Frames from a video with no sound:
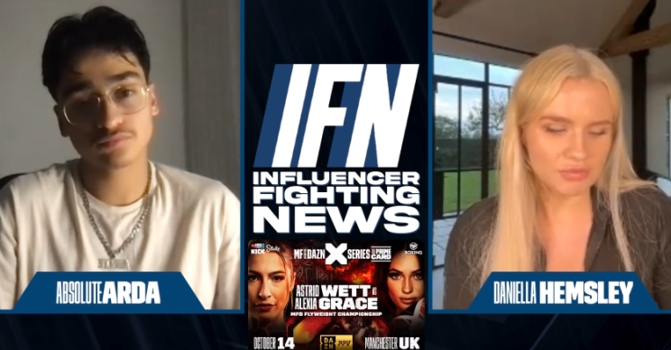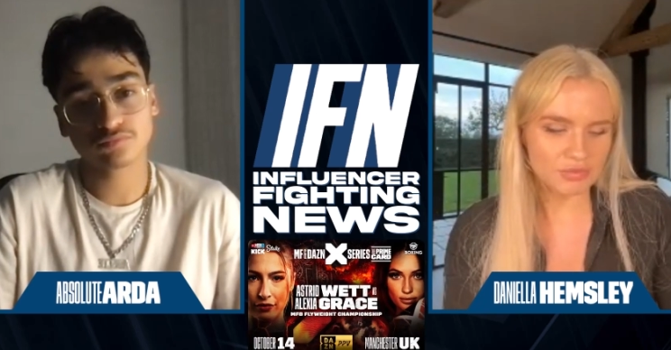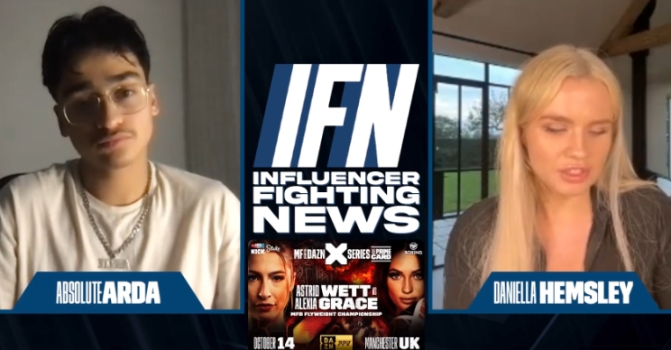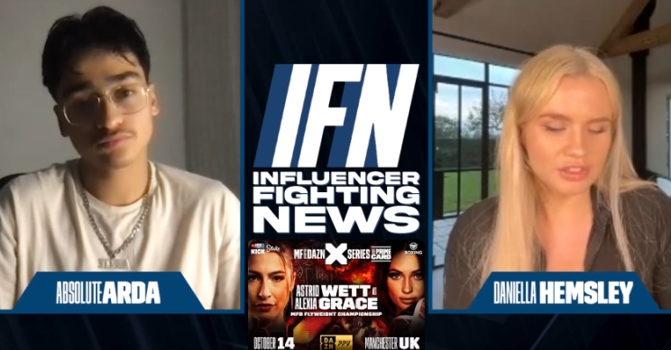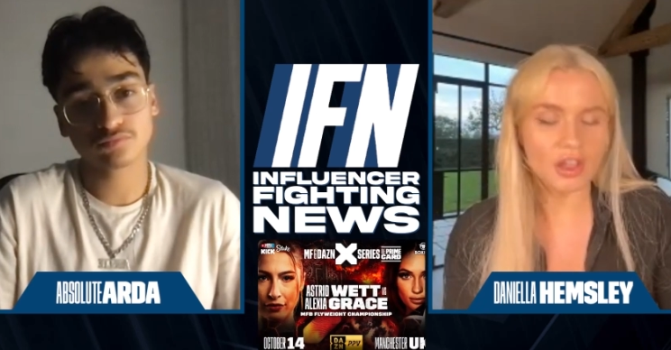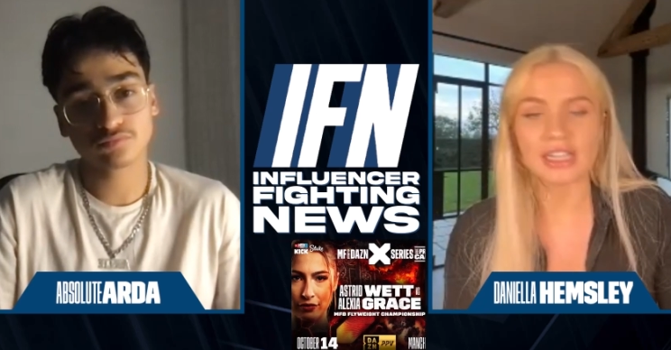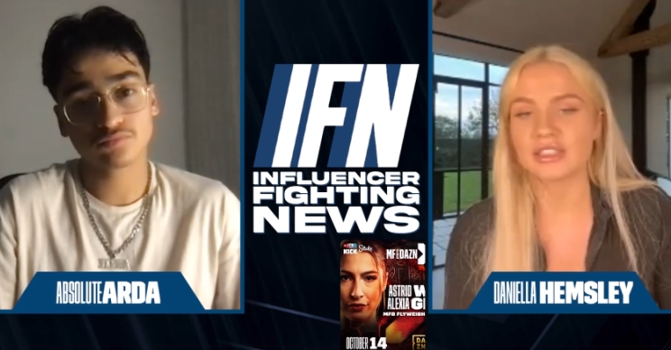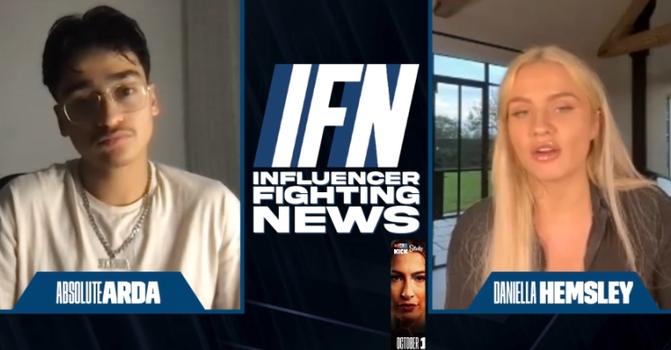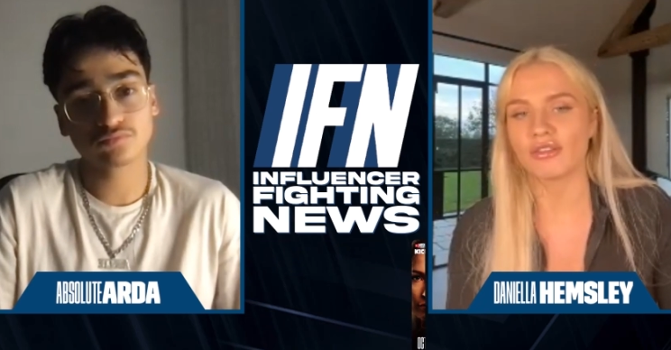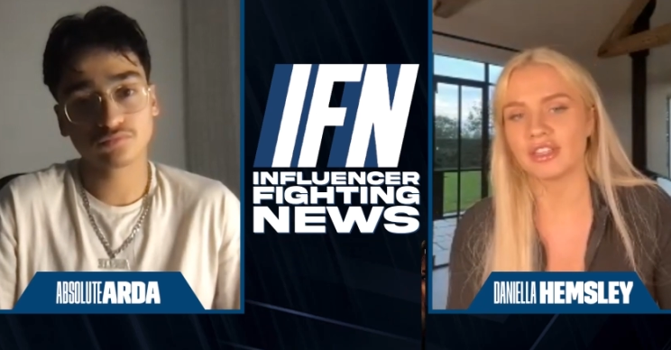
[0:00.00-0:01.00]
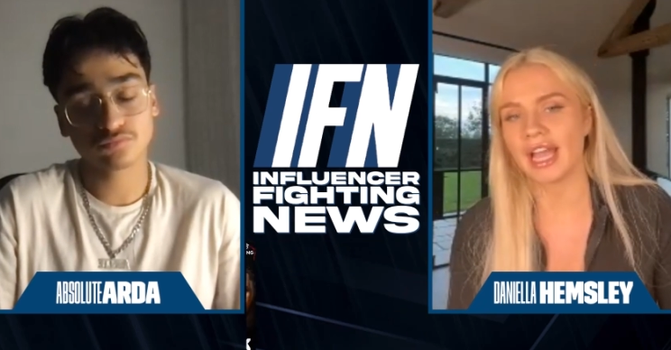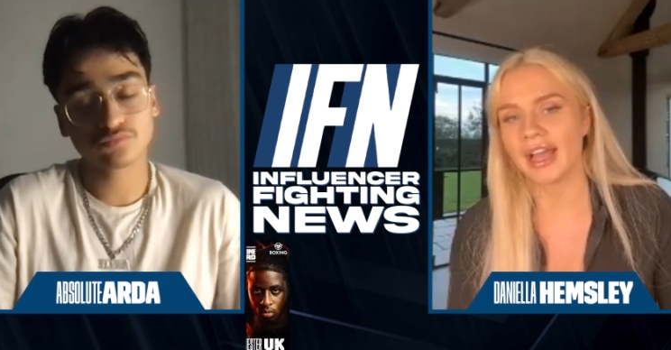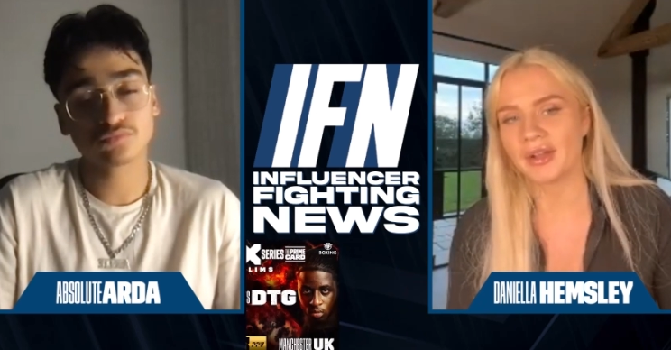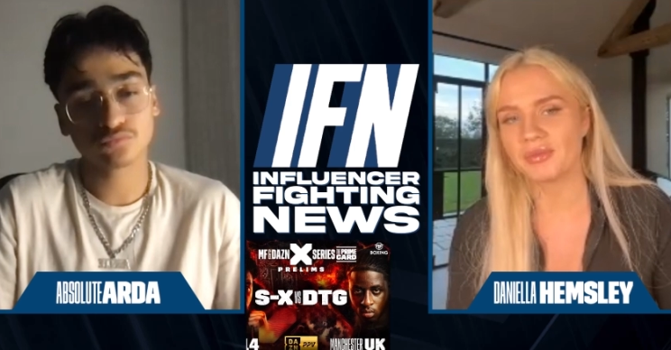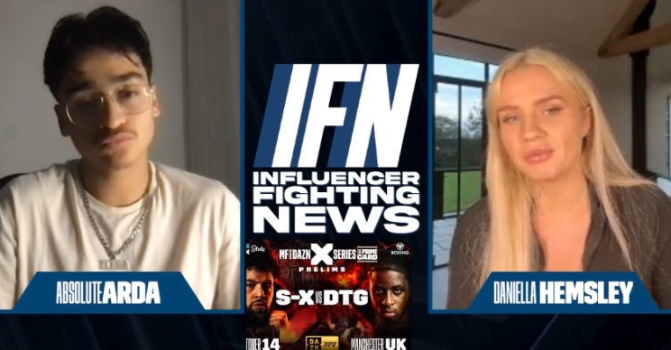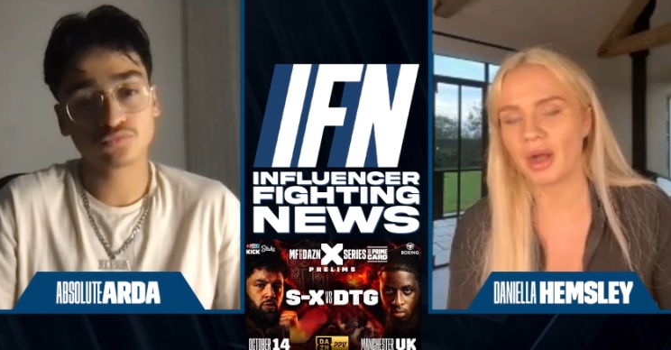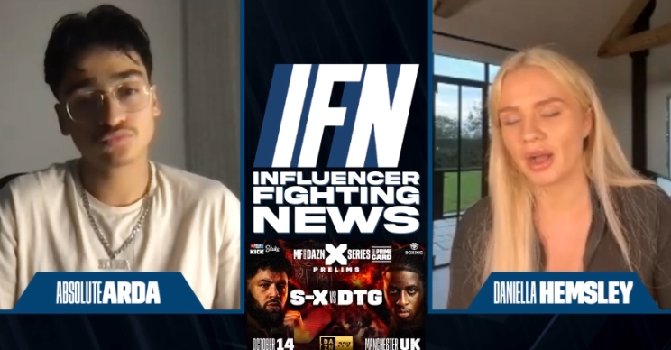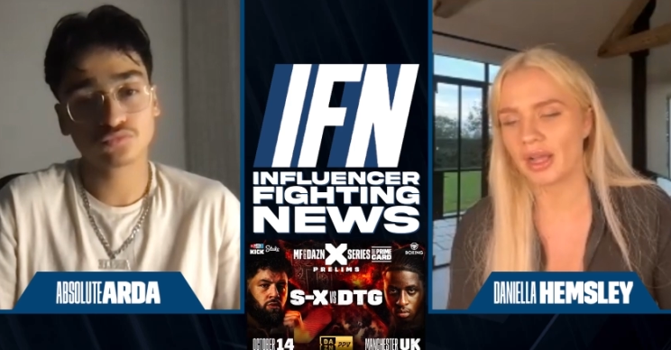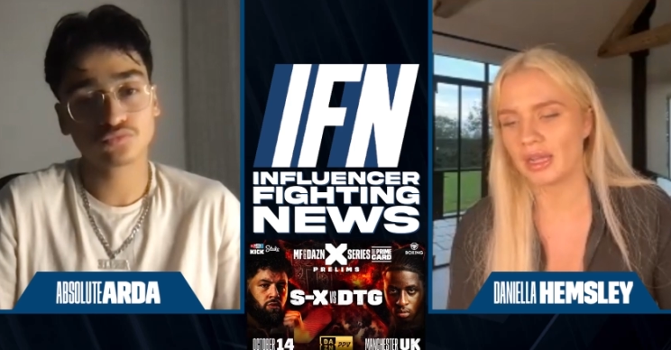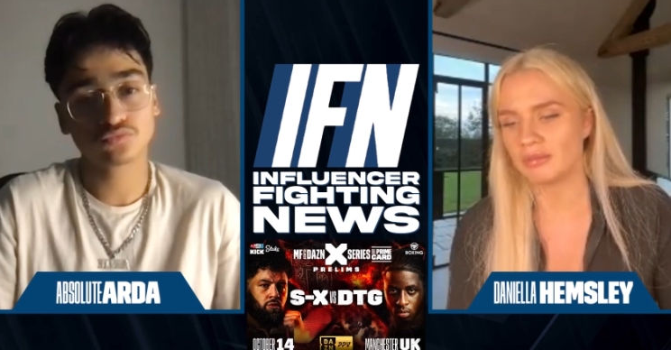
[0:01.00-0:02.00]
Speaker 1: signed off yet, but
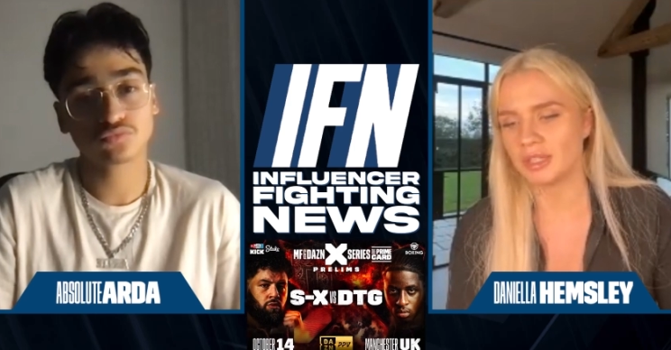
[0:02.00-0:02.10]
um,